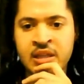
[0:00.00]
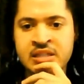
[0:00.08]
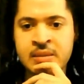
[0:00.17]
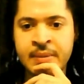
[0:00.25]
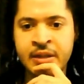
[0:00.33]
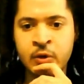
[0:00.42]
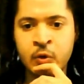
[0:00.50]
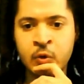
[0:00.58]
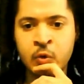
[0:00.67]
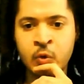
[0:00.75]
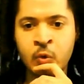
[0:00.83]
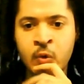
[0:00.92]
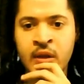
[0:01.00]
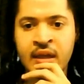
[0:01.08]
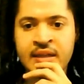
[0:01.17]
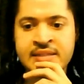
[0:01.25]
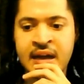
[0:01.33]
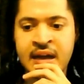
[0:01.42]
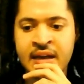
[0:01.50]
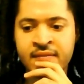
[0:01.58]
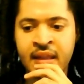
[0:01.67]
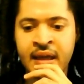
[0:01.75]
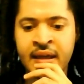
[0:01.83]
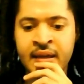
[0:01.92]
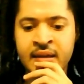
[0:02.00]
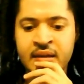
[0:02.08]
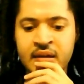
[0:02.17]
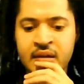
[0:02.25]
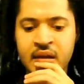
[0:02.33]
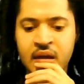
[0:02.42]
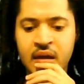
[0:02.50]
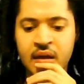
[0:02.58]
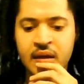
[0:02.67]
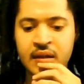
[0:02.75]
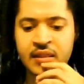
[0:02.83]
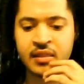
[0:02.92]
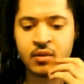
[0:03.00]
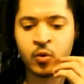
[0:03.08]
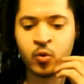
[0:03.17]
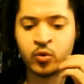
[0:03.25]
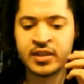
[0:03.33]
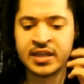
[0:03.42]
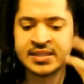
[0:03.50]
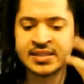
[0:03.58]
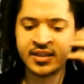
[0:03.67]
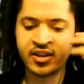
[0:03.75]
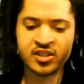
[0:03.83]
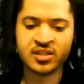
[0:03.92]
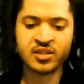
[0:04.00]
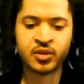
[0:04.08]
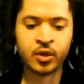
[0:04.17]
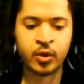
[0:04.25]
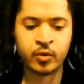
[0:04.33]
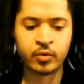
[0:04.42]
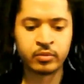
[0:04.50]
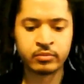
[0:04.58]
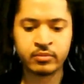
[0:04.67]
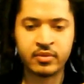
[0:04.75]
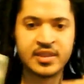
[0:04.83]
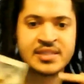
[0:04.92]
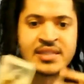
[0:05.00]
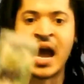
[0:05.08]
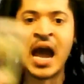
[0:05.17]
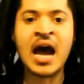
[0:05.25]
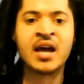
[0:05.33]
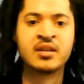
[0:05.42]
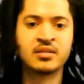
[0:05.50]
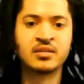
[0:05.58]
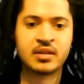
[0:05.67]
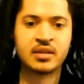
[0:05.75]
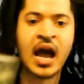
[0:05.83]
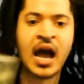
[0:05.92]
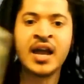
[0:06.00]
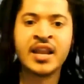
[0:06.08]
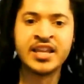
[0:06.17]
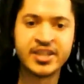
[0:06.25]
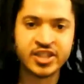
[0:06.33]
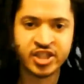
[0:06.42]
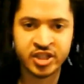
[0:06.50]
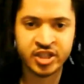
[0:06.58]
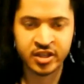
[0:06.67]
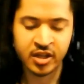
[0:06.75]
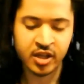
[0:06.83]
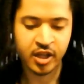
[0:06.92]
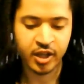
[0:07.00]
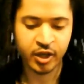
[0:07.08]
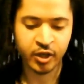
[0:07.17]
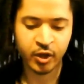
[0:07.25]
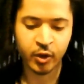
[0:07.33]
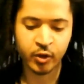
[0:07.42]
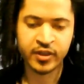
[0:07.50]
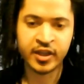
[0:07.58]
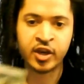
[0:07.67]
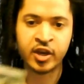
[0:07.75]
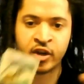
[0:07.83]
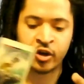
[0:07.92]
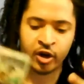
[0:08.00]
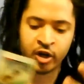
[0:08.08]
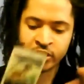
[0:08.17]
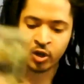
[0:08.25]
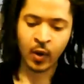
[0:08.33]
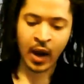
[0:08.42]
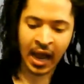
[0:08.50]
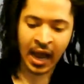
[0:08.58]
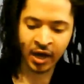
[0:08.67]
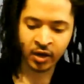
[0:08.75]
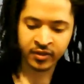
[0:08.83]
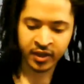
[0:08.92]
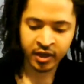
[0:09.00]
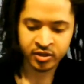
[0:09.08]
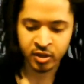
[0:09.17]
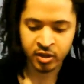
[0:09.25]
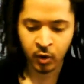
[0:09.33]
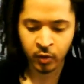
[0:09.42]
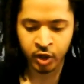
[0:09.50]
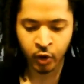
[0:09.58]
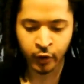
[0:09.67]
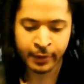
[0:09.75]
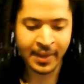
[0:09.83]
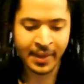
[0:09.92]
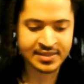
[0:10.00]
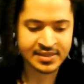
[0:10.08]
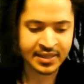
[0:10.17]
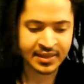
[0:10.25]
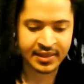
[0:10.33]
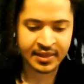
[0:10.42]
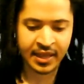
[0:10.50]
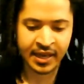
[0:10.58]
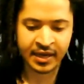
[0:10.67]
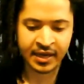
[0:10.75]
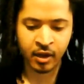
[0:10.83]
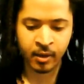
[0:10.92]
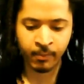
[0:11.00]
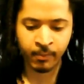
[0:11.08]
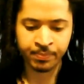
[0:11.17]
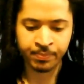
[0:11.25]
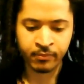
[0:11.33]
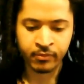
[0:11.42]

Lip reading: somebody who is kind of like, who thinks that they're just, you know, this hot-ish. You know, you think you're so hot, you think you're so, you know, amazing. And